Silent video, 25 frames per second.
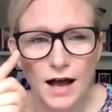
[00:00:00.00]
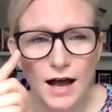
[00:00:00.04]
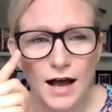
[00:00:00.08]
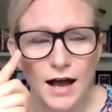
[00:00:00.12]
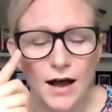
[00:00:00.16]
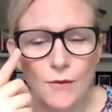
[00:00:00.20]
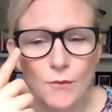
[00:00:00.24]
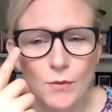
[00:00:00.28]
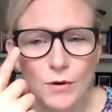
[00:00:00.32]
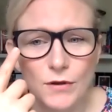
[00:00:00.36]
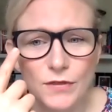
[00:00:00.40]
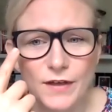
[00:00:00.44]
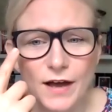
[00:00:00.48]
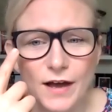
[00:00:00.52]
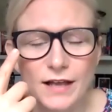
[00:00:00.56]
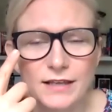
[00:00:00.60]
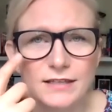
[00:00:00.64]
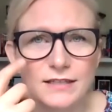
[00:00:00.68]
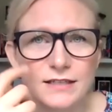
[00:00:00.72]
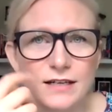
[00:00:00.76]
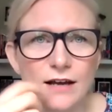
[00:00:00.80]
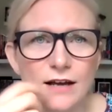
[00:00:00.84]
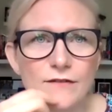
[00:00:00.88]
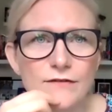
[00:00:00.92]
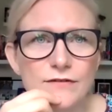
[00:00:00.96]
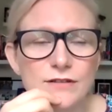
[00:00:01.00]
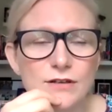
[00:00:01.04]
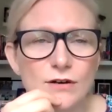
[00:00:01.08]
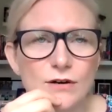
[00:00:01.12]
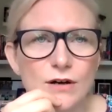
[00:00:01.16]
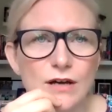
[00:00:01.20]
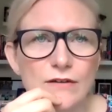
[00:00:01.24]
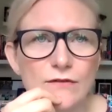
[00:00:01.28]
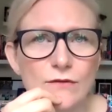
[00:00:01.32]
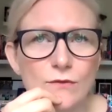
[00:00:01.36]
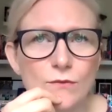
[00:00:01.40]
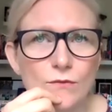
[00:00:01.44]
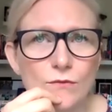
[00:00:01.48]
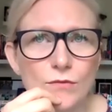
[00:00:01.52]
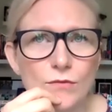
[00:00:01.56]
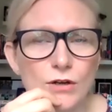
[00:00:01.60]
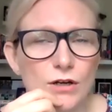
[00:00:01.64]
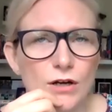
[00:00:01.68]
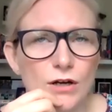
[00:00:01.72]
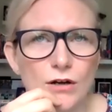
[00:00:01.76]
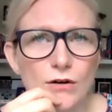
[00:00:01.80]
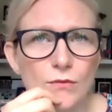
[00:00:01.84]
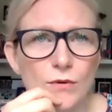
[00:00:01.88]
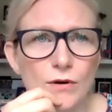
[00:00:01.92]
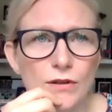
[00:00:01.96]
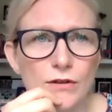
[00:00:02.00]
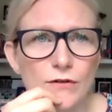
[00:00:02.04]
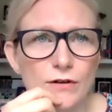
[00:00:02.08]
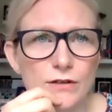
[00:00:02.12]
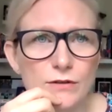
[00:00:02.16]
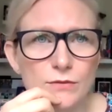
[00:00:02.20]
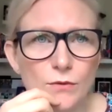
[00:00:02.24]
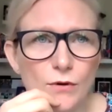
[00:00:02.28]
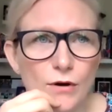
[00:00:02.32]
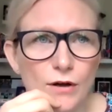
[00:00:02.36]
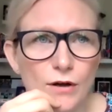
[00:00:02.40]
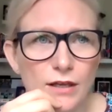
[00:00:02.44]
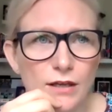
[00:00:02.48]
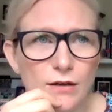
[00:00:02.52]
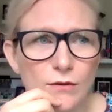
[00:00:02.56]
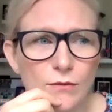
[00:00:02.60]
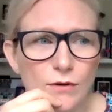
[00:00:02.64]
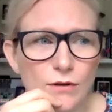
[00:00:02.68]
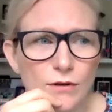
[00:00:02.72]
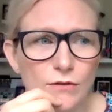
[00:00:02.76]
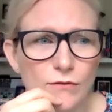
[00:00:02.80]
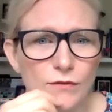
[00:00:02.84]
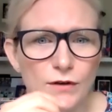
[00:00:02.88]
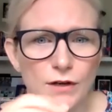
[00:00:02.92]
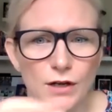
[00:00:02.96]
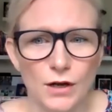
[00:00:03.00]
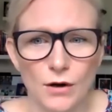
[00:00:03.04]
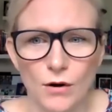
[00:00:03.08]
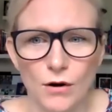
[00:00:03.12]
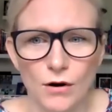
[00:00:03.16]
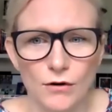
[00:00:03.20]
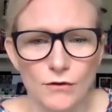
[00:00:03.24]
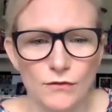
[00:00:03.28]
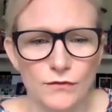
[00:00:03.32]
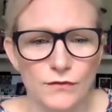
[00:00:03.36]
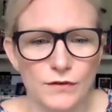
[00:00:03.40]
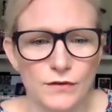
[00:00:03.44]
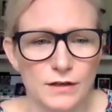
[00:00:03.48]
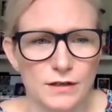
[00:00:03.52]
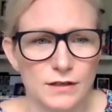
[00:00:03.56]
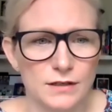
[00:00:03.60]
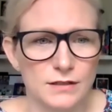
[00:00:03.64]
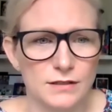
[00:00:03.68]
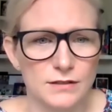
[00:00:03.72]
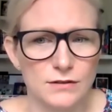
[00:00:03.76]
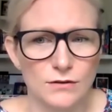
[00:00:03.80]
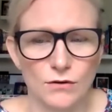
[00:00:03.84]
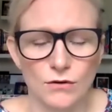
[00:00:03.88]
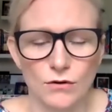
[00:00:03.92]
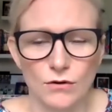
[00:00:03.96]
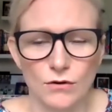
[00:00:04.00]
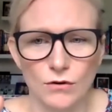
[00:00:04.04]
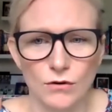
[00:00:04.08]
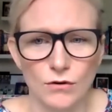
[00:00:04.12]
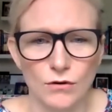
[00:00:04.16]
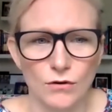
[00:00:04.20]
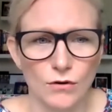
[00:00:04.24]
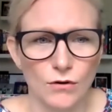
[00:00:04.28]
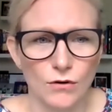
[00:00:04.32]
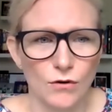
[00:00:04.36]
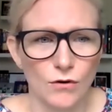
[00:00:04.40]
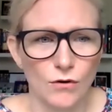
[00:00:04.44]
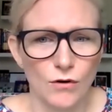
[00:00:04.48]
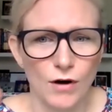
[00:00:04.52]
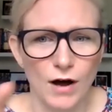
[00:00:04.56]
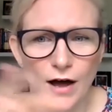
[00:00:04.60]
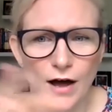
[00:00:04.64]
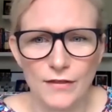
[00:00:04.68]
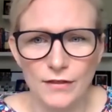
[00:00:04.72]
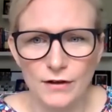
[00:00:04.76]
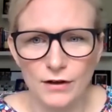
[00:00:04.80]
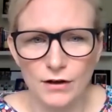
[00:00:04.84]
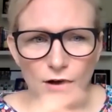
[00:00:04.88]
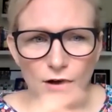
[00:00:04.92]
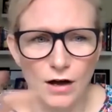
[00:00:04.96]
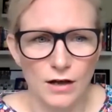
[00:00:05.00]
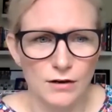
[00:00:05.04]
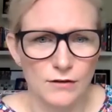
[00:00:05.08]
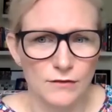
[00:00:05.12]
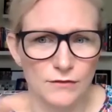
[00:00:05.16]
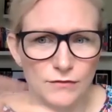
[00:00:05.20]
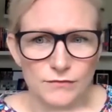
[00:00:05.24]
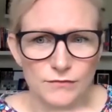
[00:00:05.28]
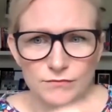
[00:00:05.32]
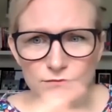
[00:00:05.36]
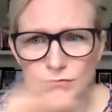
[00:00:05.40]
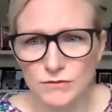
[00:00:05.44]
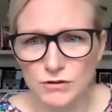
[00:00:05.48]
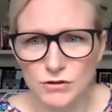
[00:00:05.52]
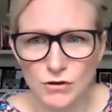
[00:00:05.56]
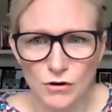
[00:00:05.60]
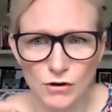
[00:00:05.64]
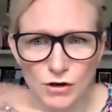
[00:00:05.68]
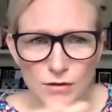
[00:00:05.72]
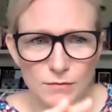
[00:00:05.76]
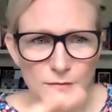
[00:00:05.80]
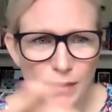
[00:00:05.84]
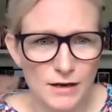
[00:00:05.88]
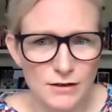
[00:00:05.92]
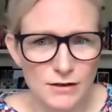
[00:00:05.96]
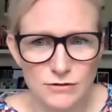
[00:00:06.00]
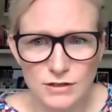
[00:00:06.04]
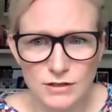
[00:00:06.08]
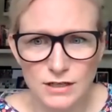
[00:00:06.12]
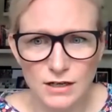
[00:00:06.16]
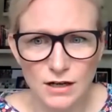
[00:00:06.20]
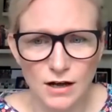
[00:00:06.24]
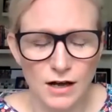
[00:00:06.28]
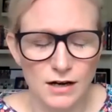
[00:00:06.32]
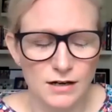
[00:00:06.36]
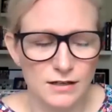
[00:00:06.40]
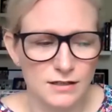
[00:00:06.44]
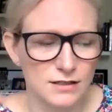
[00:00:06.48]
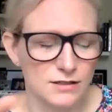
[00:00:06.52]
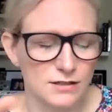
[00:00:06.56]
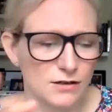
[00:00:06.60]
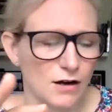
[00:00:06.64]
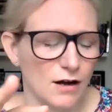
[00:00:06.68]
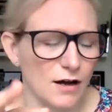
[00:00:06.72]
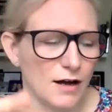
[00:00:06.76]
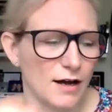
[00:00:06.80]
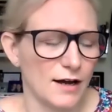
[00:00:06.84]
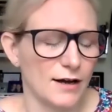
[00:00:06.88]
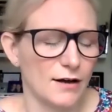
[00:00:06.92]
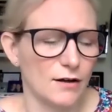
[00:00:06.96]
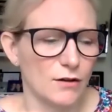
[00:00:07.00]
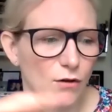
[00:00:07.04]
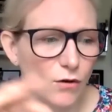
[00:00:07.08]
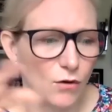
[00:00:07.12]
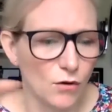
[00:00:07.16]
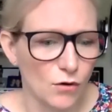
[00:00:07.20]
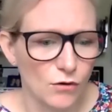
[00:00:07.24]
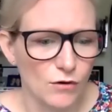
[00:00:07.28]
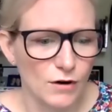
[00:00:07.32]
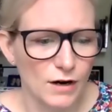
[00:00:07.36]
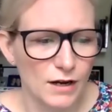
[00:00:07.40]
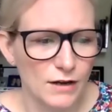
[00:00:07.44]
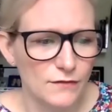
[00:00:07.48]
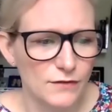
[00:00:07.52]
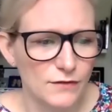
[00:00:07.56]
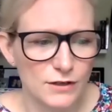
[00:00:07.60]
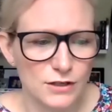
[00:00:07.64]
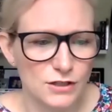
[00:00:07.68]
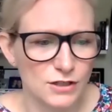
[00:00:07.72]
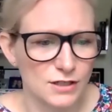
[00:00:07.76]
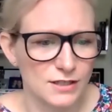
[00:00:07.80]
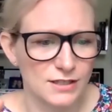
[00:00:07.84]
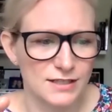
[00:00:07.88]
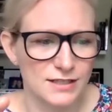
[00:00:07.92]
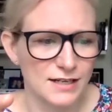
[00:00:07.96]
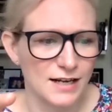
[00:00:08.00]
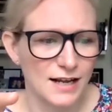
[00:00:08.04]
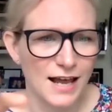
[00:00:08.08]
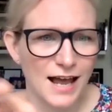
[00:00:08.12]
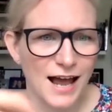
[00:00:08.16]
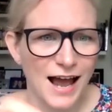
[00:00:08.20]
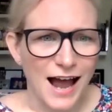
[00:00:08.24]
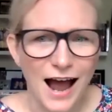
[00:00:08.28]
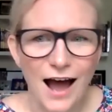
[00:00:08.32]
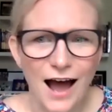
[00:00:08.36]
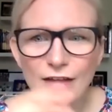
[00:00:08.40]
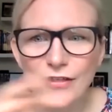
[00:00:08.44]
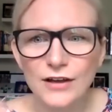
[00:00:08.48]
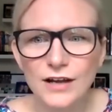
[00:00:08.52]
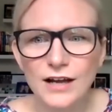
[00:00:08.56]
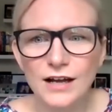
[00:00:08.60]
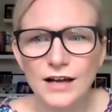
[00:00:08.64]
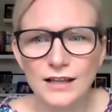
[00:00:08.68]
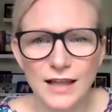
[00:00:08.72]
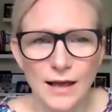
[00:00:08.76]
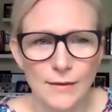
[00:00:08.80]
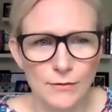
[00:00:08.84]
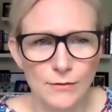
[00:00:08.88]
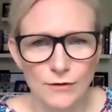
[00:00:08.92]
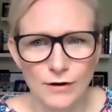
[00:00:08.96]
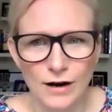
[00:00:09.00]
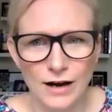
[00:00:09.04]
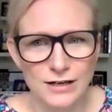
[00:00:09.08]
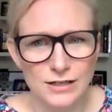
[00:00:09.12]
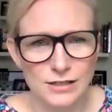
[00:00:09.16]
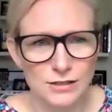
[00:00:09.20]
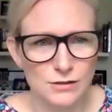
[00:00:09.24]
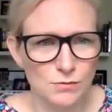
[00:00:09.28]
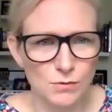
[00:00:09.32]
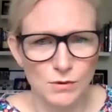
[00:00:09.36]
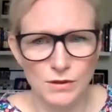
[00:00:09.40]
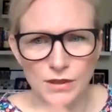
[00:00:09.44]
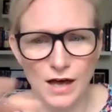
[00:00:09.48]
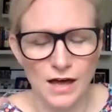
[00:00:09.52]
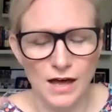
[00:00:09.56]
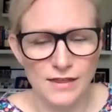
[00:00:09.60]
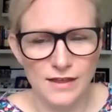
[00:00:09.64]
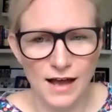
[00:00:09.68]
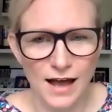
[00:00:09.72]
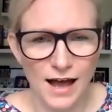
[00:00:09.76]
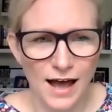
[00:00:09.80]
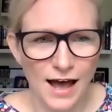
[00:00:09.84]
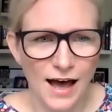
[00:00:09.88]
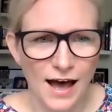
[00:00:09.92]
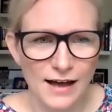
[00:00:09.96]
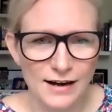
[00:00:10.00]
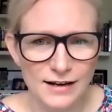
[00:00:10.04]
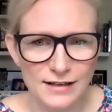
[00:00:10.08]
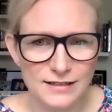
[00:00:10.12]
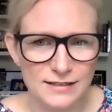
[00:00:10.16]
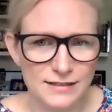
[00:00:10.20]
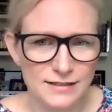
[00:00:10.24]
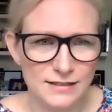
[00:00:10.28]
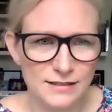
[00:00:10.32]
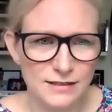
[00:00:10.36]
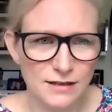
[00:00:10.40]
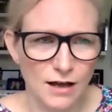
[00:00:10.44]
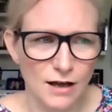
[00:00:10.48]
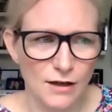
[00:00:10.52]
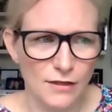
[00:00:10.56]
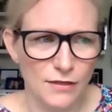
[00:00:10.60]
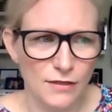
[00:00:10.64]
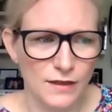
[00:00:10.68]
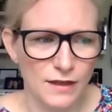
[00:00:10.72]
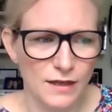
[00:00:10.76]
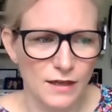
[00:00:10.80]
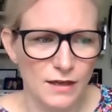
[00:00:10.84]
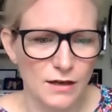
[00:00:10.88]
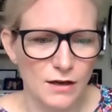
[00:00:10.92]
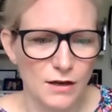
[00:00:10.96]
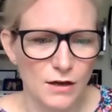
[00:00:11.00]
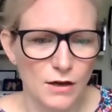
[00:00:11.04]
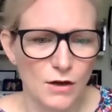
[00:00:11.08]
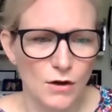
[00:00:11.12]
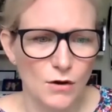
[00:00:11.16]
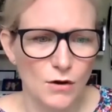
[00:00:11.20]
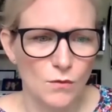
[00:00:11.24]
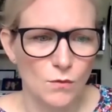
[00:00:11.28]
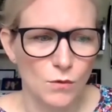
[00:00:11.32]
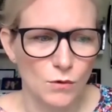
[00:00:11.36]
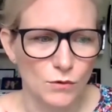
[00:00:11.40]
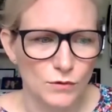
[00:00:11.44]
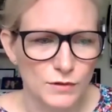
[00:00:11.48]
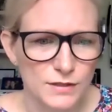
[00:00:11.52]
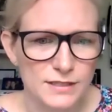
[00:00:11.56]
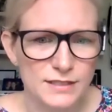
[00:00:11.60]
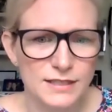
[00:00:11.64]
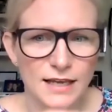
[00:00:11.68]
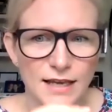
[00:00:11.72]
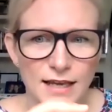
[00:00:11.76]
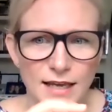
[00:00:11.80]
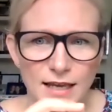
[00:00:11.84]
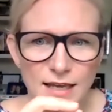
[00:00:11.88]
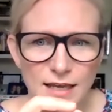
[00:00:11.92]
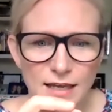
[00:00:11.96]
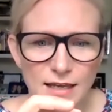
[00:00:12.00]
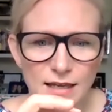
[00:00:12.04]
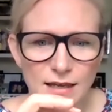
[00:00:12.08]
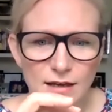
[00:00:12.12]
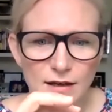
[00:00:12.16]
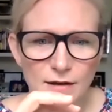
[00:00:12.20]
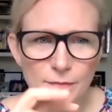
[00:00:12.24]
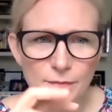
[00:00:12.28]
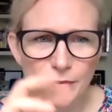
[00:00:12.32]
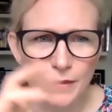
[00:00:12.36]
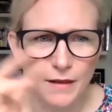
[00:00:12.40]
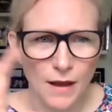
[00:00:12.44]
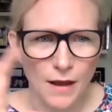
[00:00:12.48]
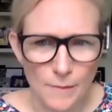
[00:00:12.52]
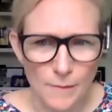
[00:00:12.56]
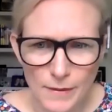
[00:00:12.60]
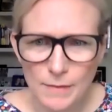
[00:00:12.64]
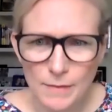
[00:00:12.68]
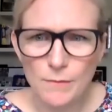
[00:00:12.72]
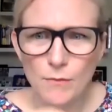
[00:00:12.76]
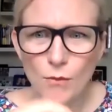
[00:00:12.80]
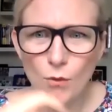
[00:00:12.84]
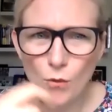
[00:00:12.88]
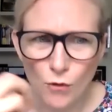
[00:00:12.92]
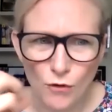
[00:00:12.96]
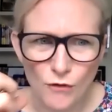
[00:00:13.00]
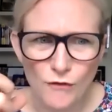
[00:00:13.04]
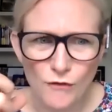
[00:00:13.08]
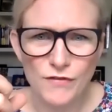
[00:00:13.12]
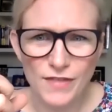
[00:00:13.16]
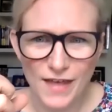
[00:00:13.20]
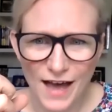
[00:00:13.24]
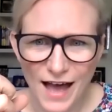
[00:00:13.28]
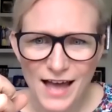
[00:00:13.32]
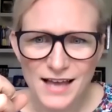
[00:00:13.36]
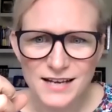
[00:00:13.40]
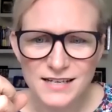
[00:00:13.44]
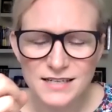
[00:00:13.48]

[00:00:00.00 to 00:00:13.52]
with that stuff. So even, whether it's working with videographers or other kind of documentary kind of style, or even just other collaborations with other artists, I think we'll see a bit more of that.